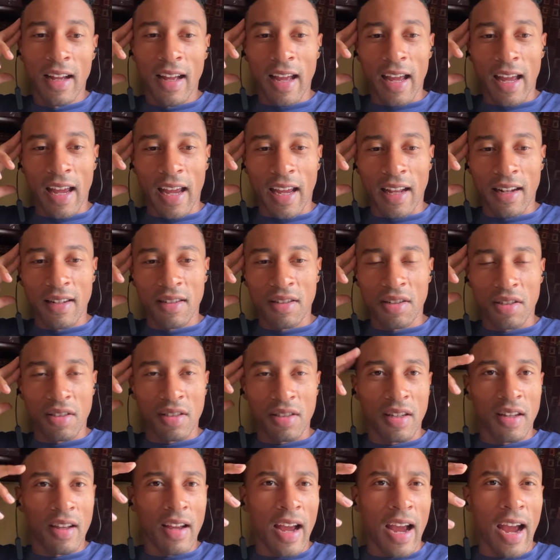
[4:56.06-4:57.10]
and
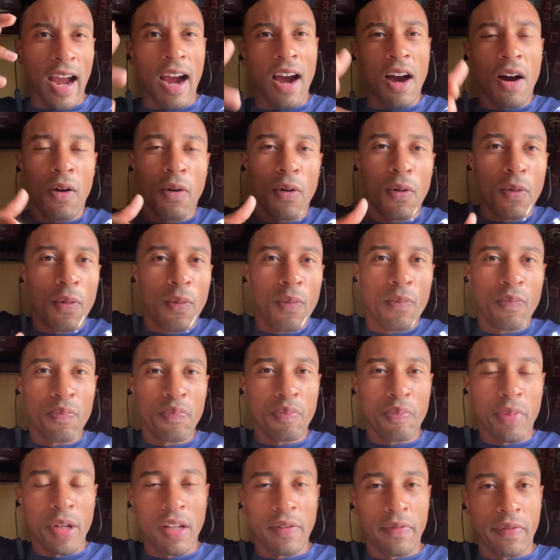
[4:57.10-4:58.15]
just how
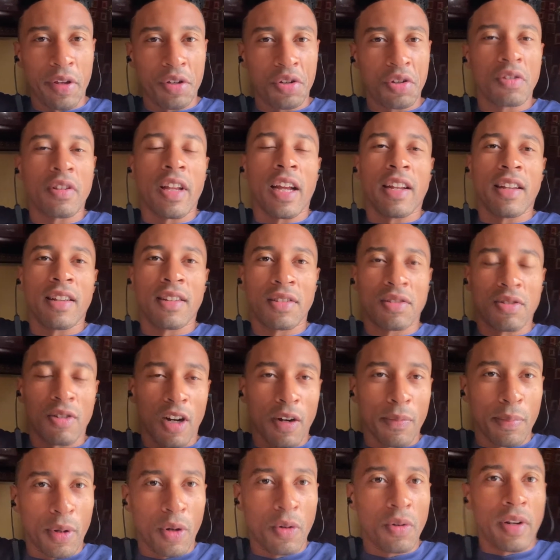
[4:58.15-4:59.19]
beneficial that is to
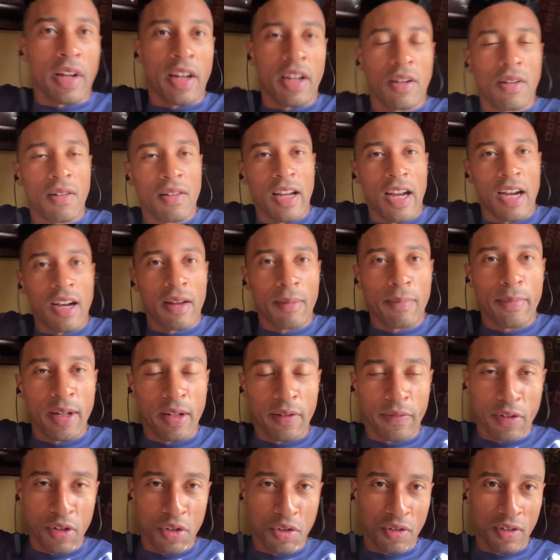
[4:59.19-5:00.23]
our bone health, how
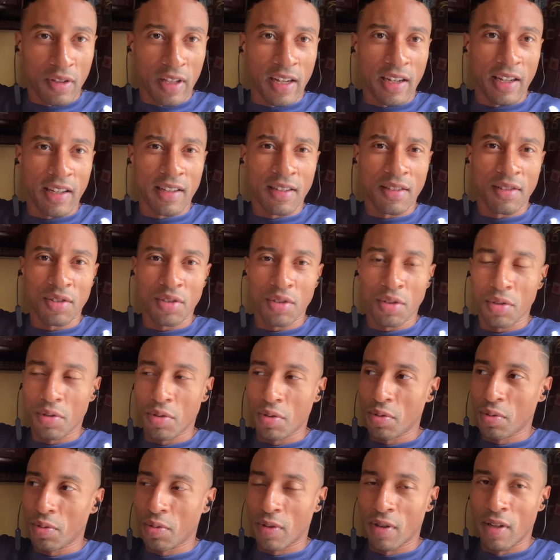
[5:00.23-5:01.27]
beneficial that is
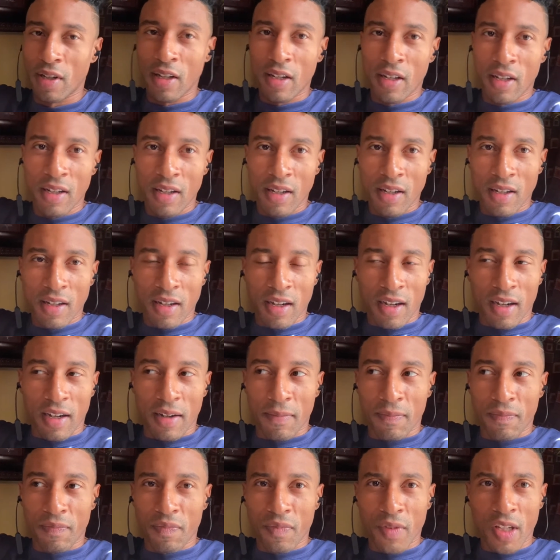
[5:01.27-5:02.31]
to
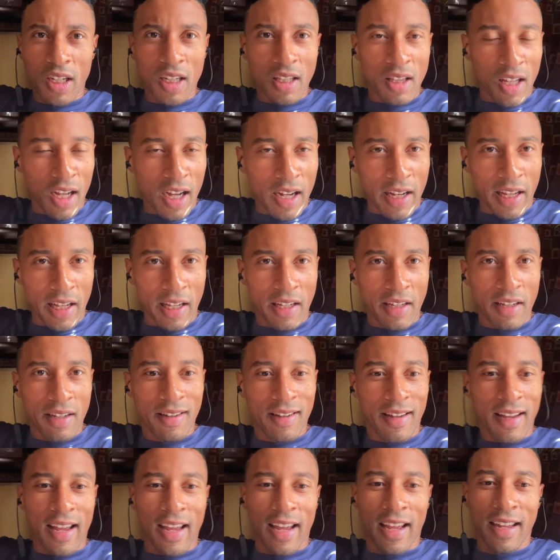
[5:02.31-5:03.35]

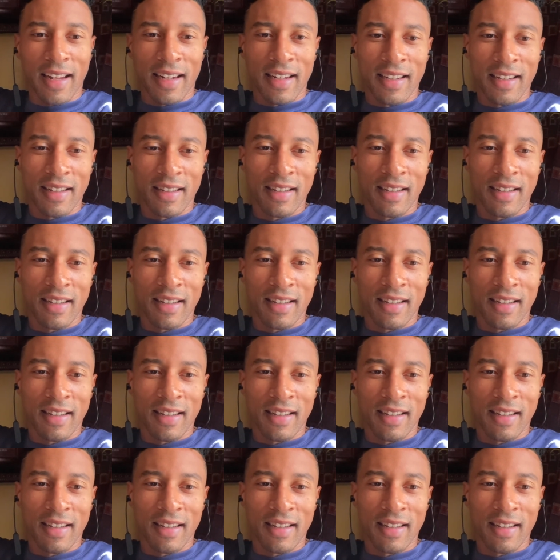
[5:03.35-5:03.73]
clotting, and